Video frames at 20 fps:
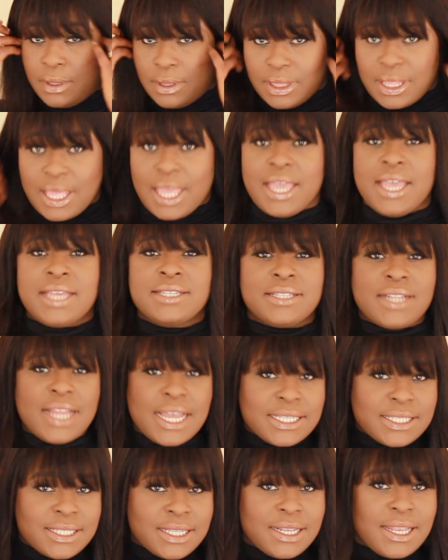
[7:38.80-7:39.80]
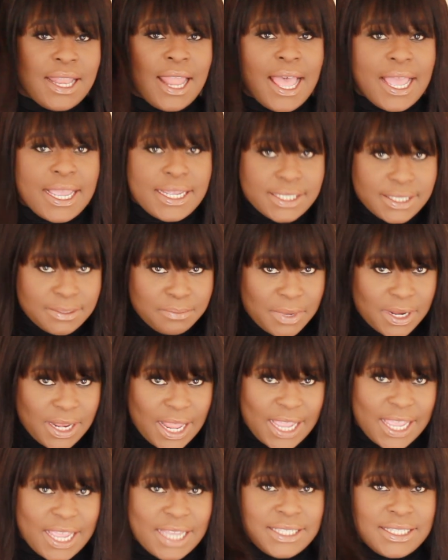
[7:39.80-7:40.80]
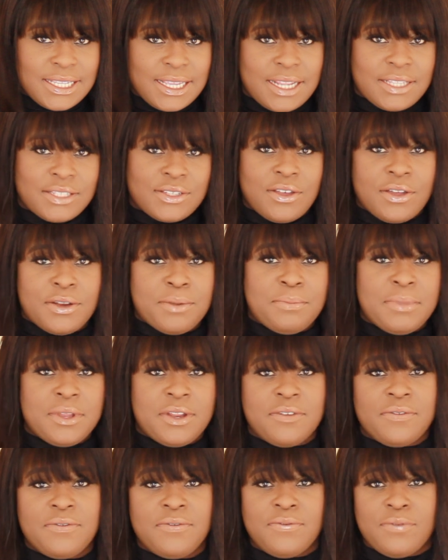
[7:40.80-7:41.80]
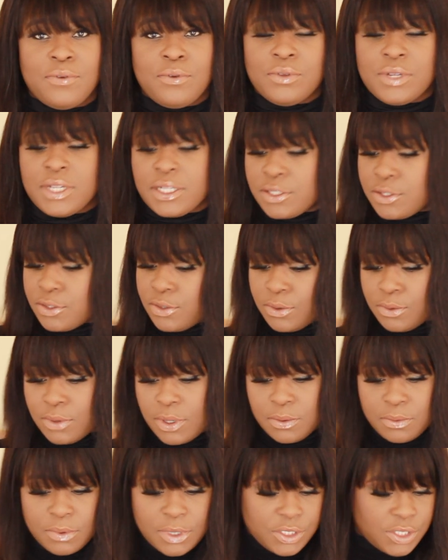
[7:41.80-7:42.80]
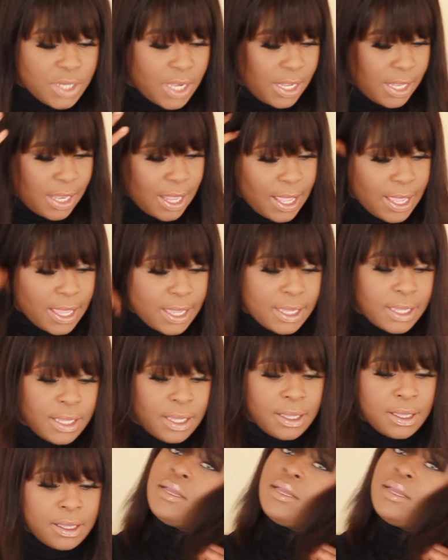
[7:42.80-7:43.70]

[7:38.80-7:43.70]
The hair's nice and light, but like I said, it's got a bit of fullness to it, which I like.